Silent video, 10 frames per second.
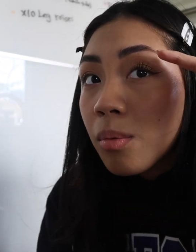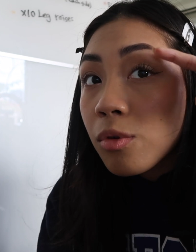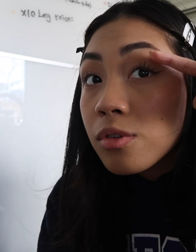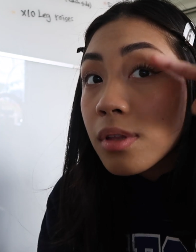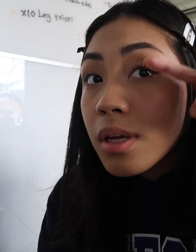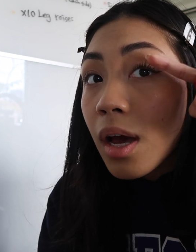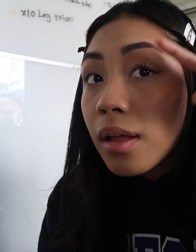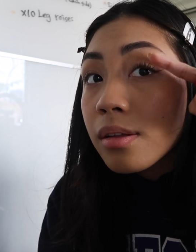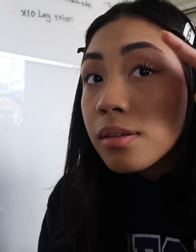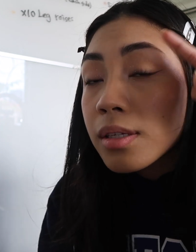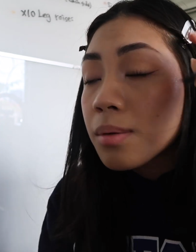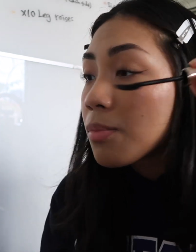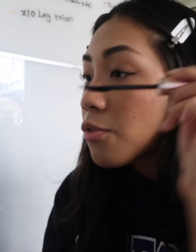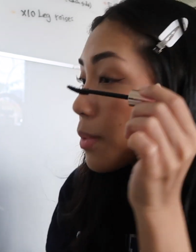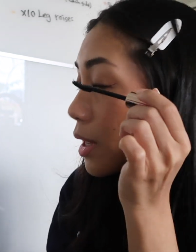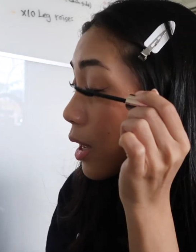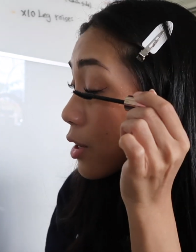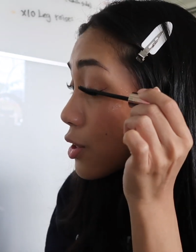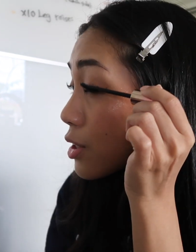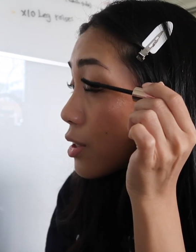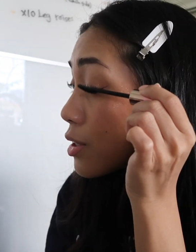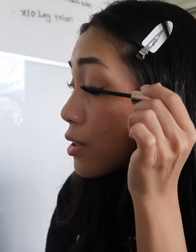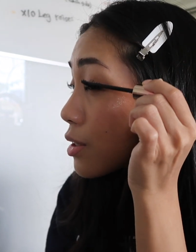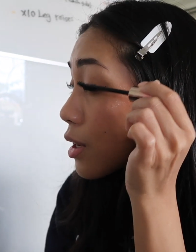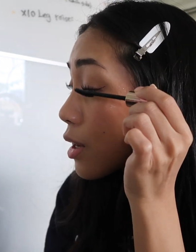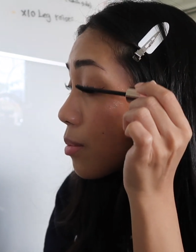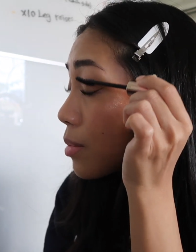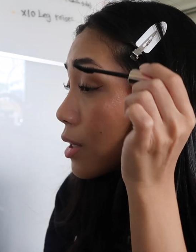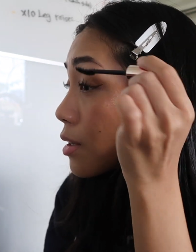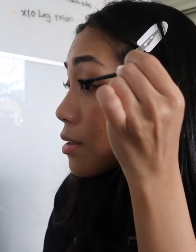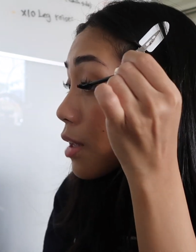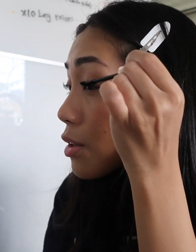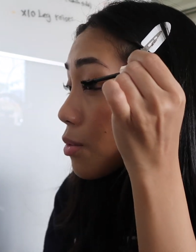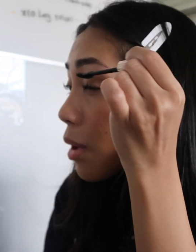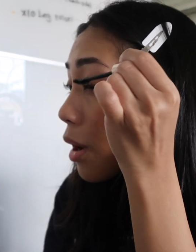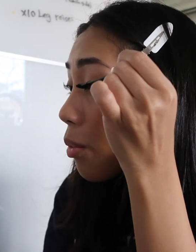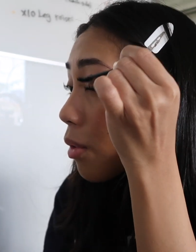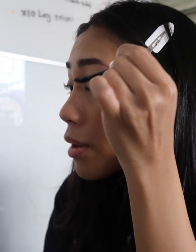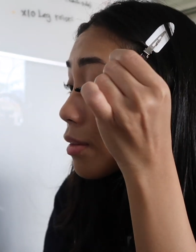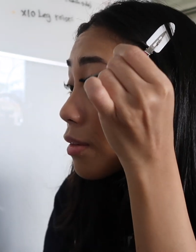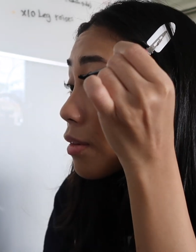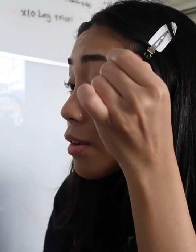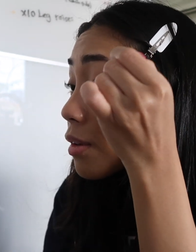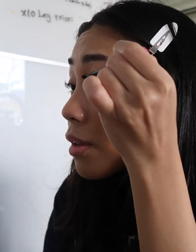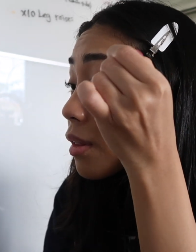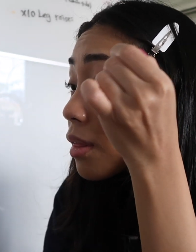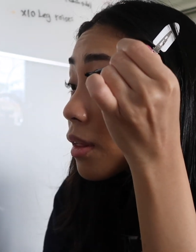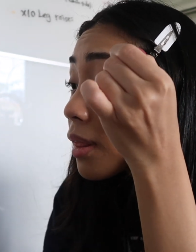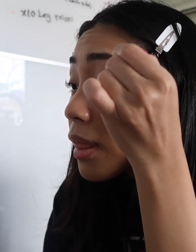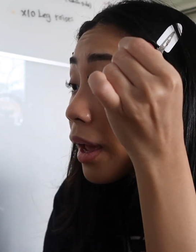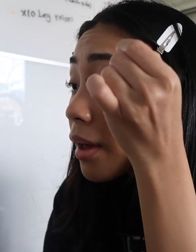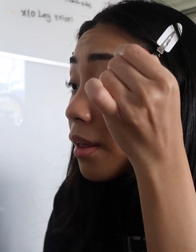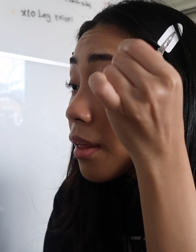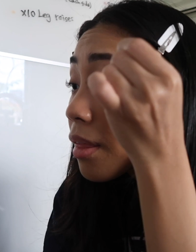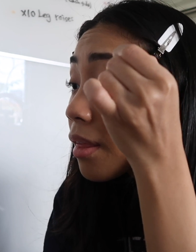mostly at the tip of my lashes because that's where I want the length.